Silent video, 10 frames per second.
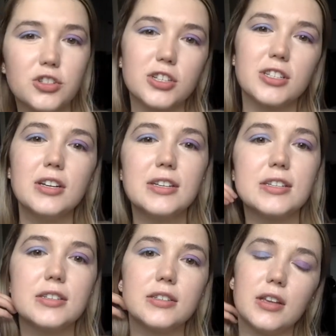just going to
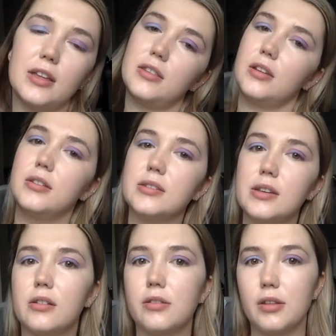set the
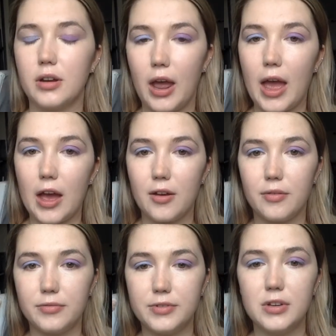concealer that I have
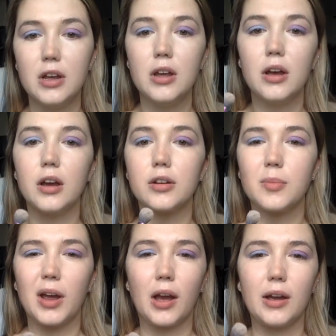under
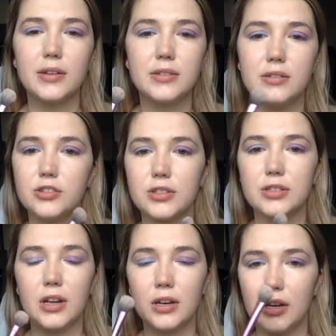my eyes and just
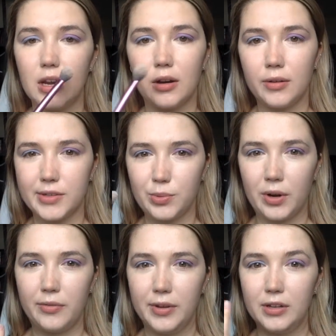any areas where I
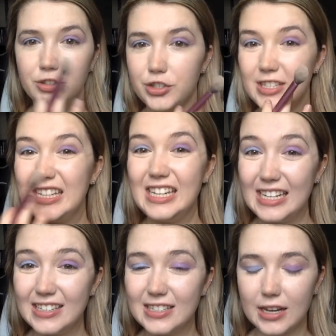feel just
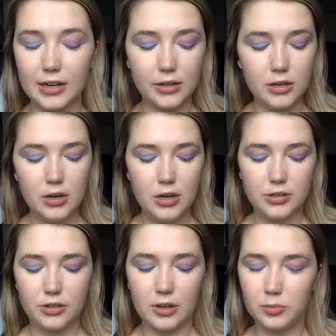need setting.
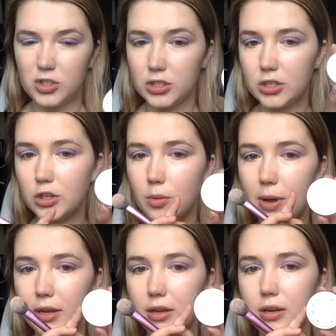So I'm just going to go
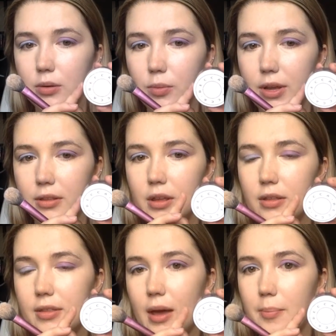back in with
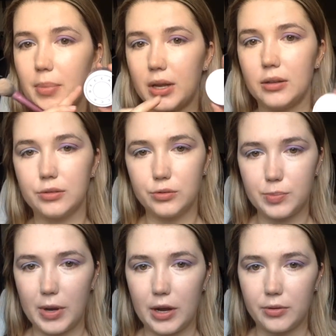that Becca loose
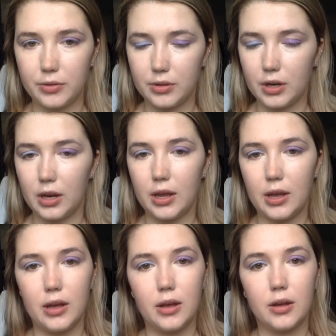powder that I
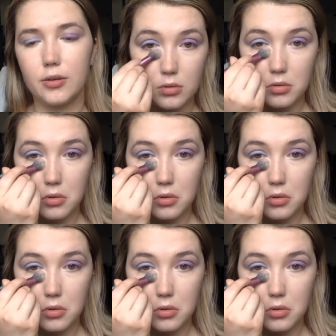have.